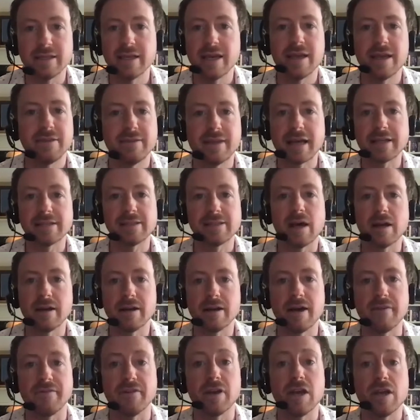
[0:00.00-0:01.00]
That's not
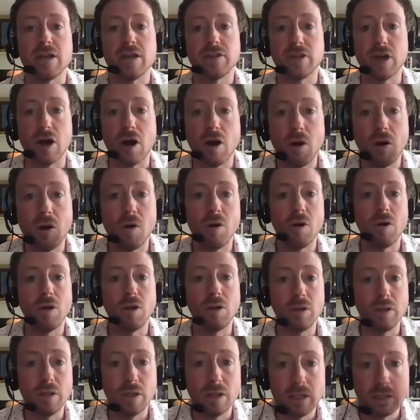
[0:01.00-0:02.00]
enough. The
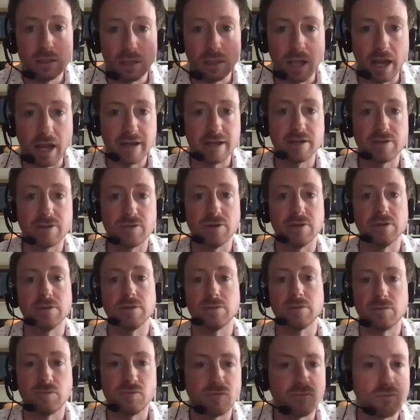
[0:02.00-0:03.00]
whole lighting crew,
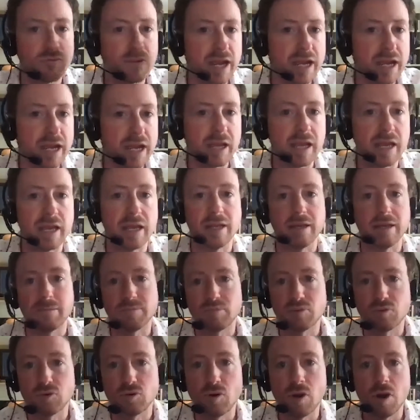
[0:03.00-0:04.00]
rigging,
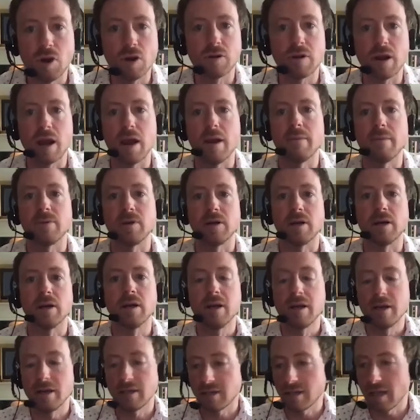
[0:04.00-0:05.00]
programmer,
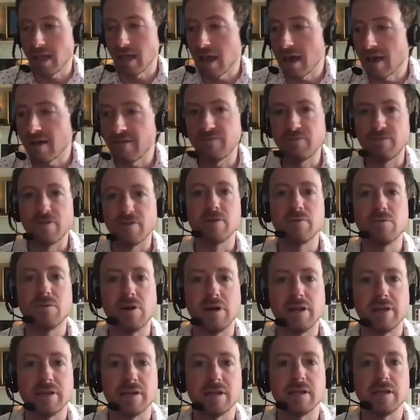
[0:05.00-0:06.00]

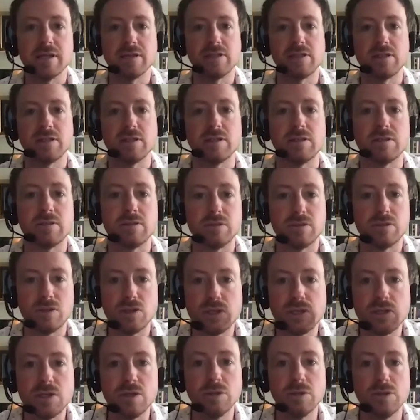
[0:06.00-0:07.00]
everyone needs to
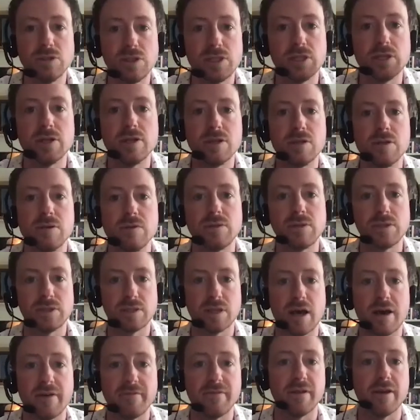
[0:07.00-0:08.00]
use the new
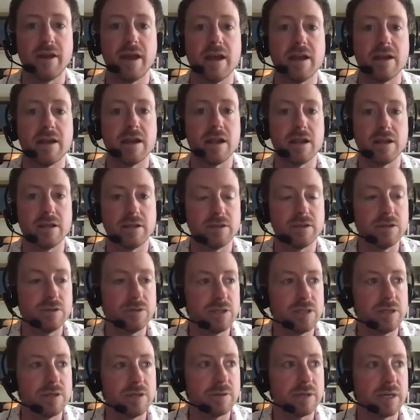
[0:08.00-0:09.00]
stuff and use
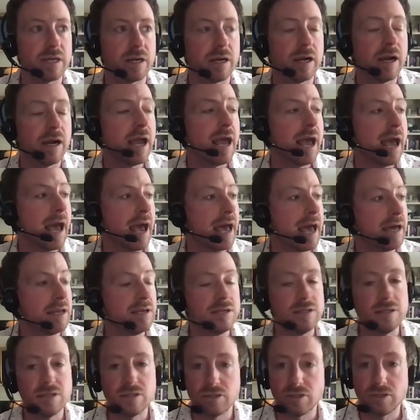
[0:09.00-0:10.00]
the new gear,
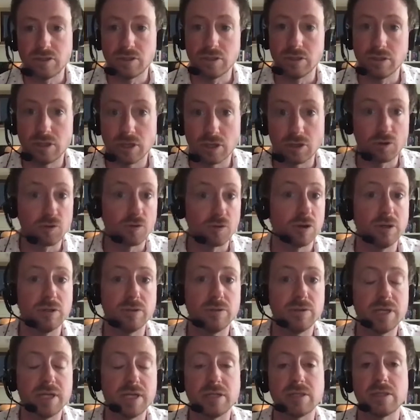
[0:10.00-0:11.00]
and the
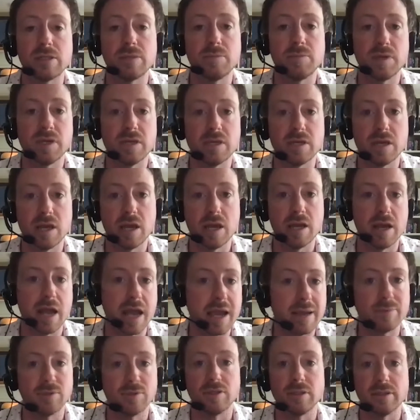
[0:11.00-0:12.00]
crew needs to be
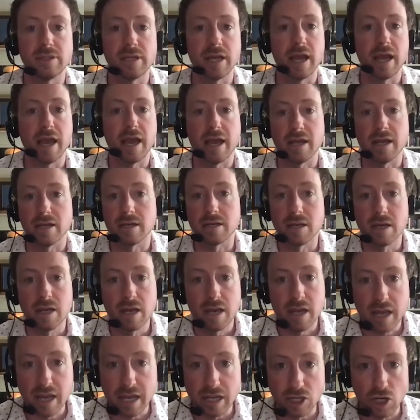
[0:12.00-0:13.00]
enabled and
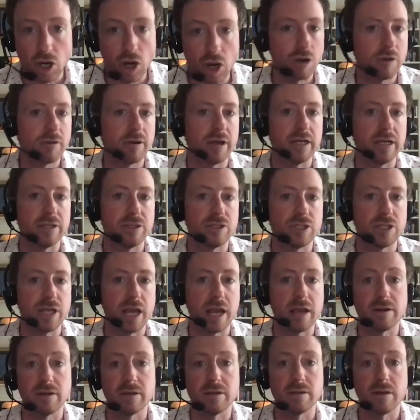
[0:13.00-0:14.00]
encouraged
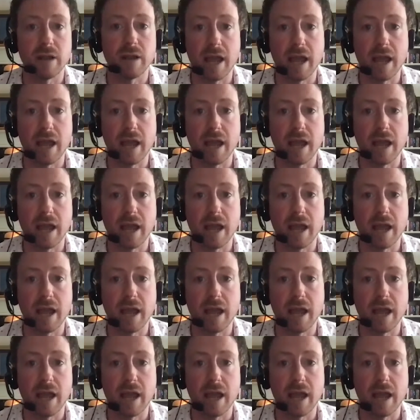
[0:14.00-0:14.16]
and